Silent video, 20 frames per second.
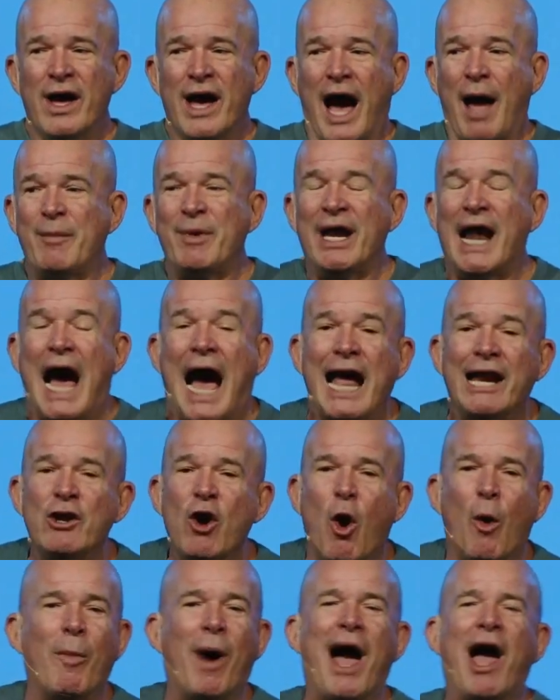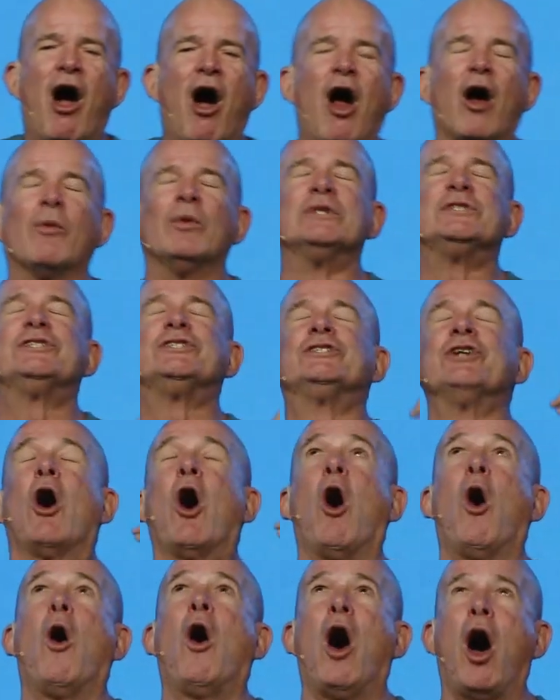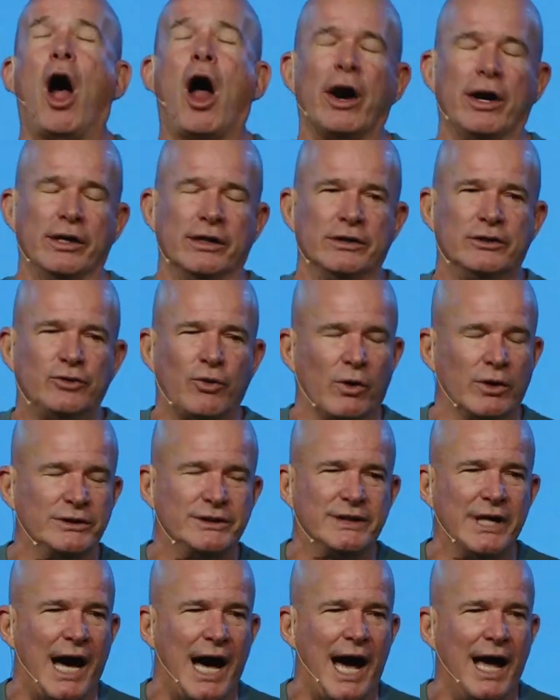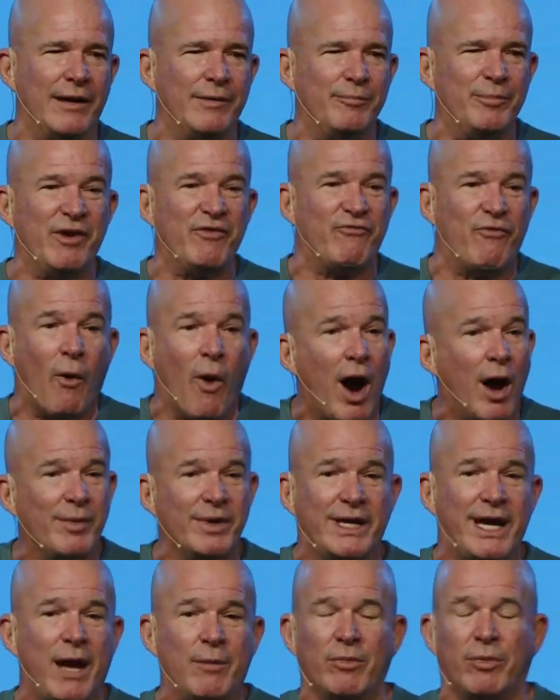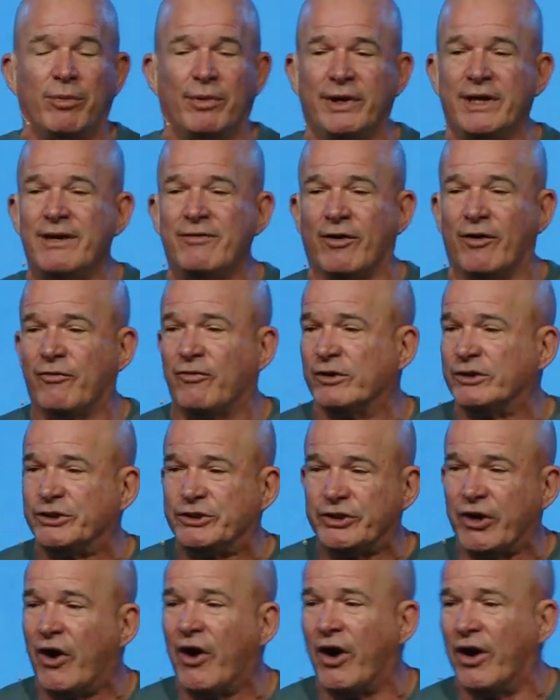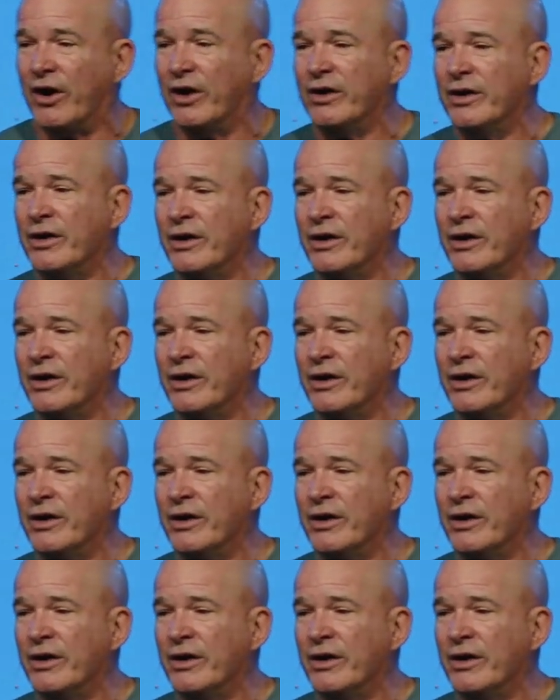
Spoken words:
I mean, I know my heart was so hardened towards God before I became a believer, for sure,